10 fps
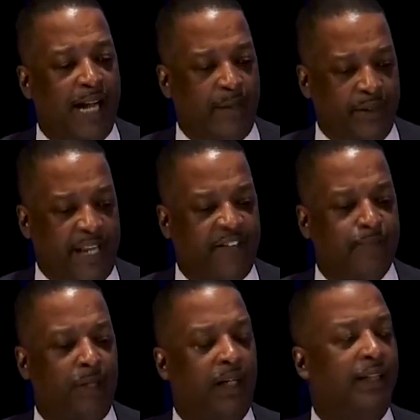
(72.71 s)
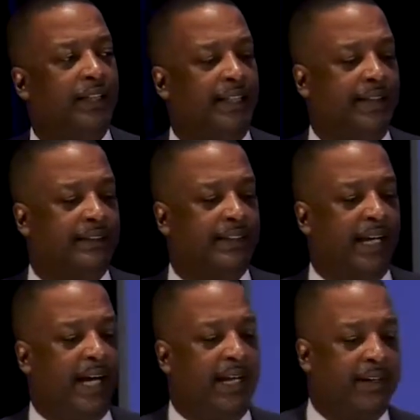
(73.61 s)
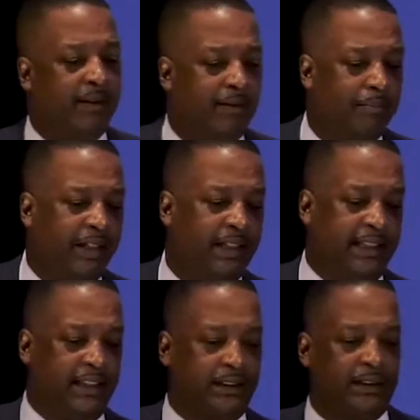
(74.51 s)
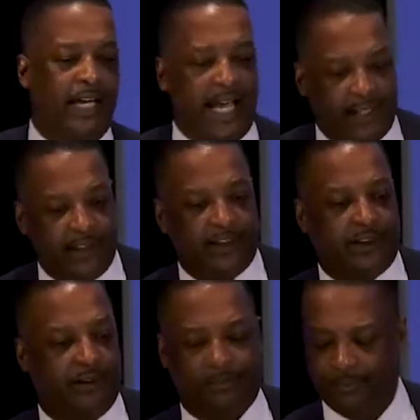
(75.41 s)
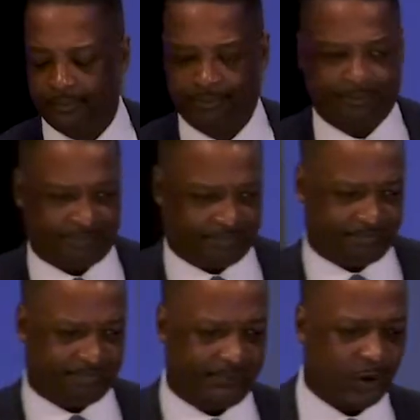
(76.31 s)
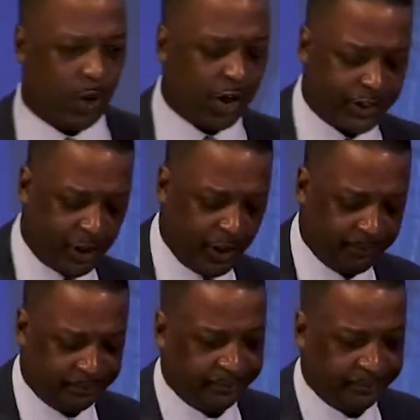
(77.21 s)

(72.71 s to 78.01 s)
Aaron David Miller is an Middle East analyst, author,